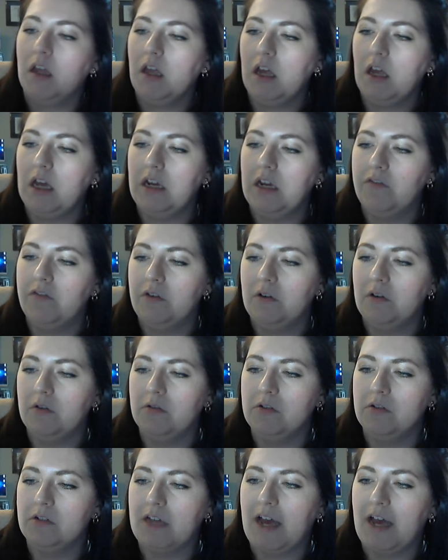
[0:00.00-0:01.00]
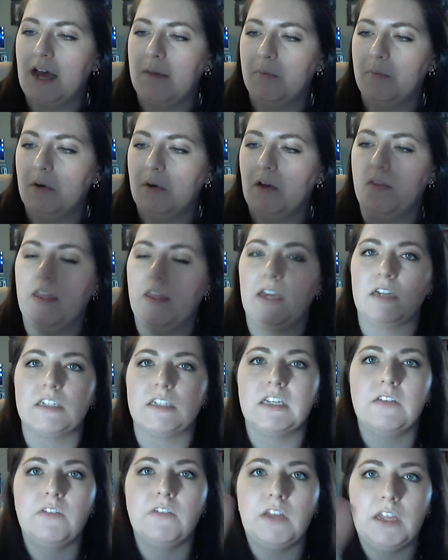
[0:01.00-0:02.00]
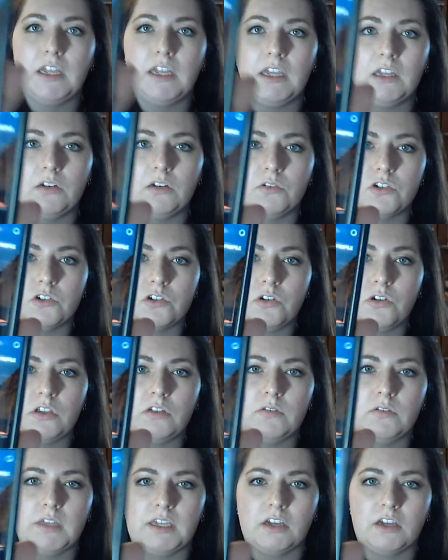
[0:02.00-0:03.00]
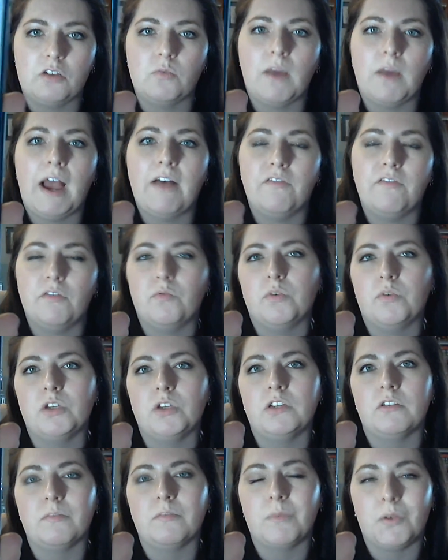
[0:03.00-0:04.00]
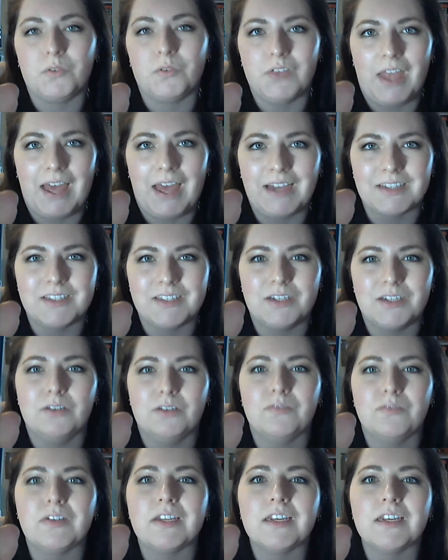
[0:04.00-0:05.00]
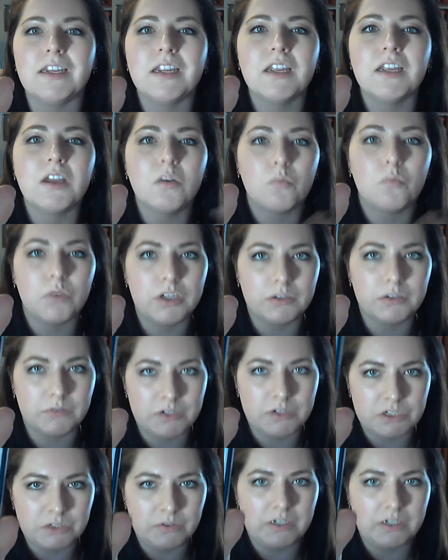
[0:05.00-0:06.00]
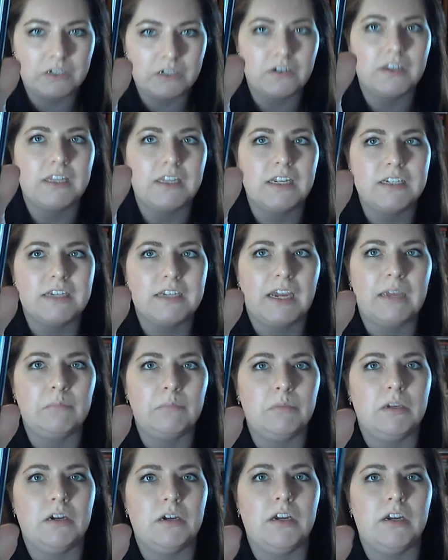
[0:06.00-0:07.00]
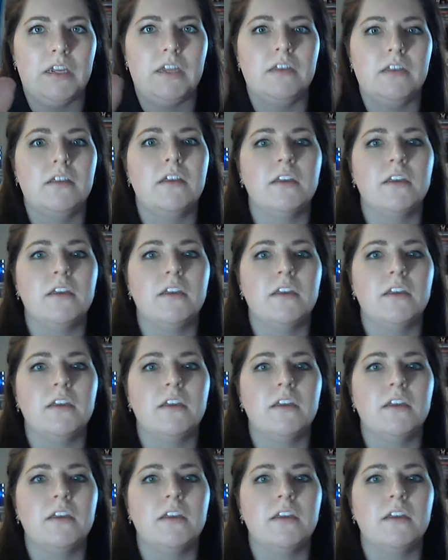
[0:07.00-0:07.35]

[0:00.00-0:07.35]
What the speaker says: And if you tap on the activity, it'll show you like a graph of when you're most active and what you were doing during that time period.